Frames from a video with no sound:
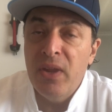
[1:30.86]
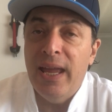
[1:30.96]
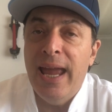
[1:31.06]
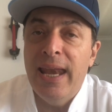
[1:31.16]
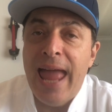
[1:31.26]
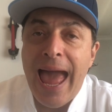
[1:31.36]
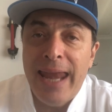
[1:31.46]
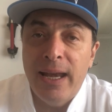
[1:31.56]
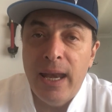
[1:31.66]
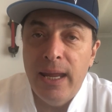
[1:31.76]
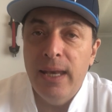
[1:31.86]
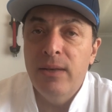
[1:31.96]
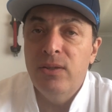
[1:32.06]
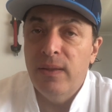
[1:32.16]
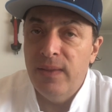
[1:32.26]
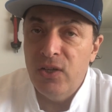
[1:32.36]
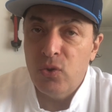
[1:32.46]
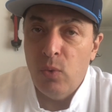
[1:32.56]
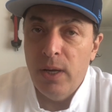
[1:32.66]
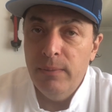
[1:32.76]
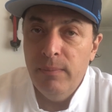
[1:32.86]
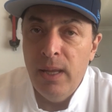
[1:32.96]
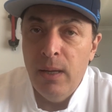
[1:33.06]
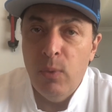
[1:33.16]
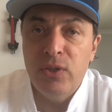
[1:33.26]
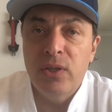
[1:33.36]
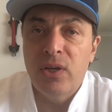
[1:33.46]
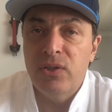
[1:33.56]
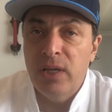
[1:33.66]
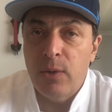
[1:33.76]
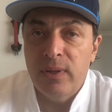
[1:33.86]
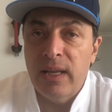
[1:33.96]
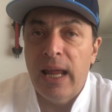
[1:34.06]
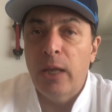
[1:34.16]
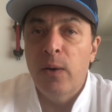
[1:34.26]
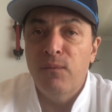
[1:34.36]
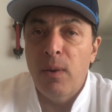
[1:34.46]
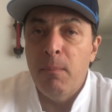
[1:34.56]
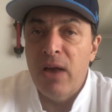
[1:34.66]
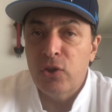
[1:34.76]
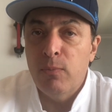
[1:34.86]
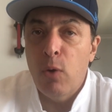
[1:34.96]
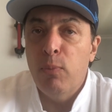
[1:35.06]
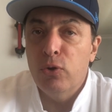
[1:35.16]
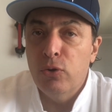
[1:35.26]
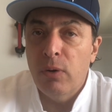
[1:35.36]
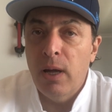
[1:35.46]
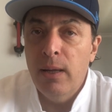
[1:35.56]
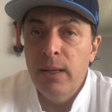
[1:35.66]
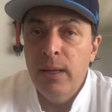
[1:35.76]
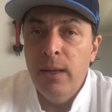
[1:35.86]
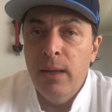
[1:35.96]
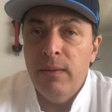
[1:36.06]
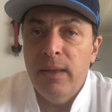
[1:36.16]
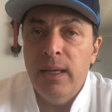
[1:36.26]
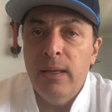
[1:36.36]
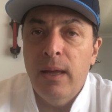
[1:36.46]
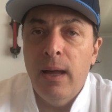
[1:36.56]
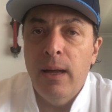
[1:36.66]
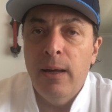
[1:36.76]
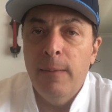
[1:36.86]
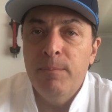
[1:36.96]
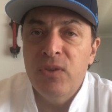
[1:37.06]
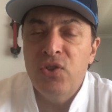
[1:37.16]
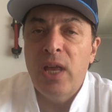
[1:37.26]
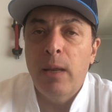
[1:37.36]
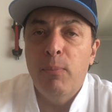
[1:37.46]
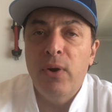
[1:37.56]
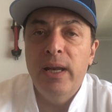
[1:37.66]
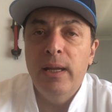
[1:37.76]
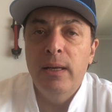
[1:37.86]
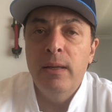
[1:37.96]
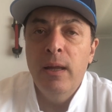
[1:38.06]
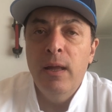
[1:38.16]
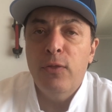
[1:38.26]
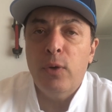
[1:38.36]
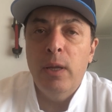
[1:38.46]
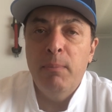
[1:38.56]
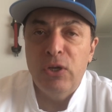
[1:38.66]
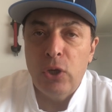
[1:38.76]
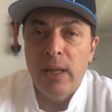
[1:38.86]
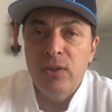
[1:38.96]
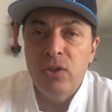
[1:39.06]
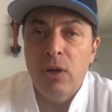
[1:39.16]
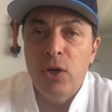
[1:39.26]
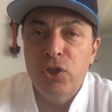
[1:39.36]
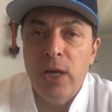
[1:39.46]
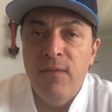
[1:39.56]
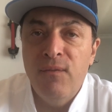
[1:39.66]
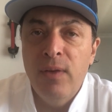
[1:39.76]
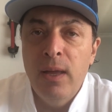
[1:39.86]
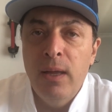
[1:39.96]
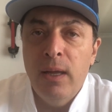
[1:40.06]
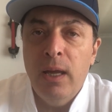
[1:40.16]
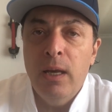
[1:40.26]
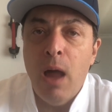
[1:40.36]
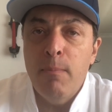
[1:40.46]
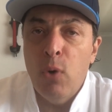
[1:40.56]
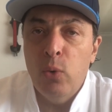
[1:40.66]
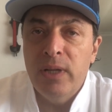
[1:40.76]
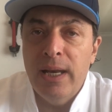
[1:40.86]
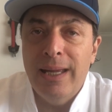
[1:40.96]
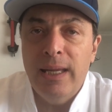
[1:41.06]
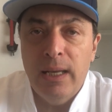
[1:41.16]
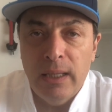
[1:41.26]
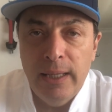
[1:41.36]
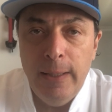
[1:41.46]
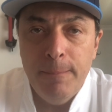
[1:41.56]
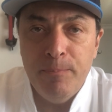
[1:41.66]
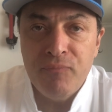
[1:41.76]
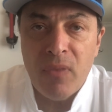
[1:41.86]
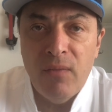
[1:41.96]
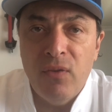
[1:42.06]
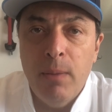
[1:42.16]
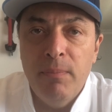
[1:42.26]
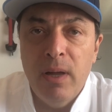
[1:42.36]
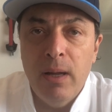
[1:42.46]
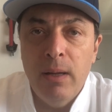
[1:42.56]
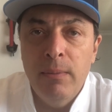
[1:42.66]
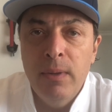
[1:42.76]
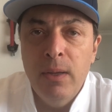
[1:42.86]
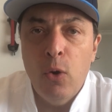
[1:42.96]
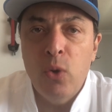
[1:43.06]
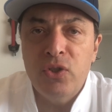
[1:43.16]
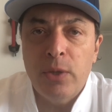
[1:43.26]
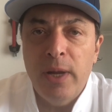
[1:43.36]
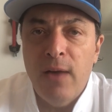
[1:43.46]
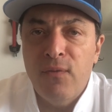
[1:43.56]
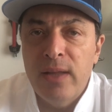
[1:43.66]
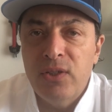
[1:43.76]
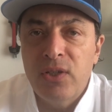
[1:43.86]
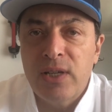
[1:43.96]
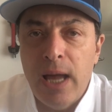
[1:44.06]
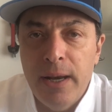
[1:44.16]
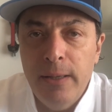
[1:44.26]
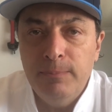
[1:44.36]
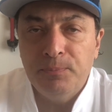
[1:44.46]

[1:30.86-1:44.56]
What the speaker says: and added it into this one, which is a secret that I learned from Massimo Bottura, the celebrated 3 Michelin star chef in Modena, Italy, from Osteria Francescana.